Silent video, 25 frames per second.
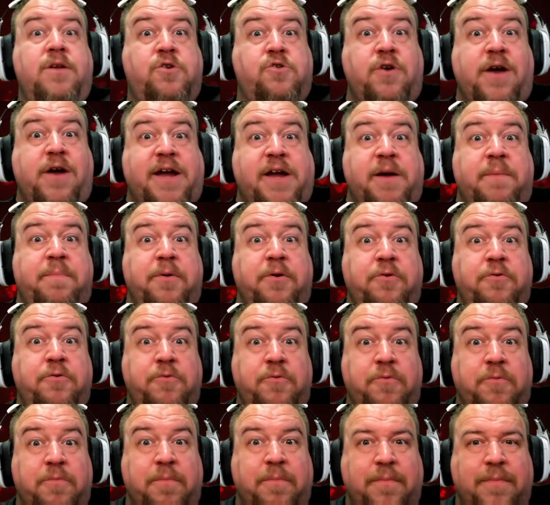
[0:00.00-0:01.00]
Crack a
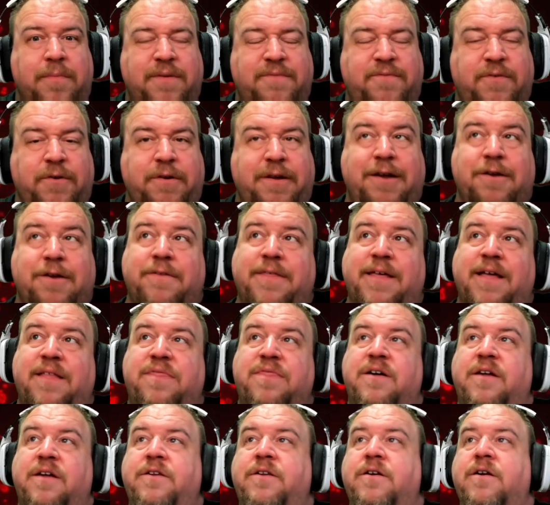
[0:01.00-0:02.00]
boom if you hear
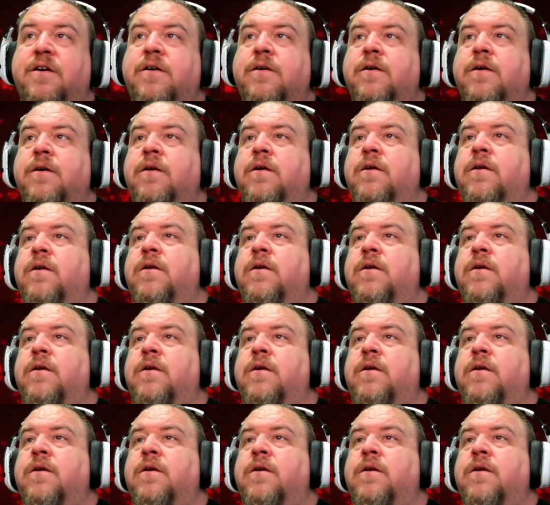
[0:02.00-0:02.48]
that thunder.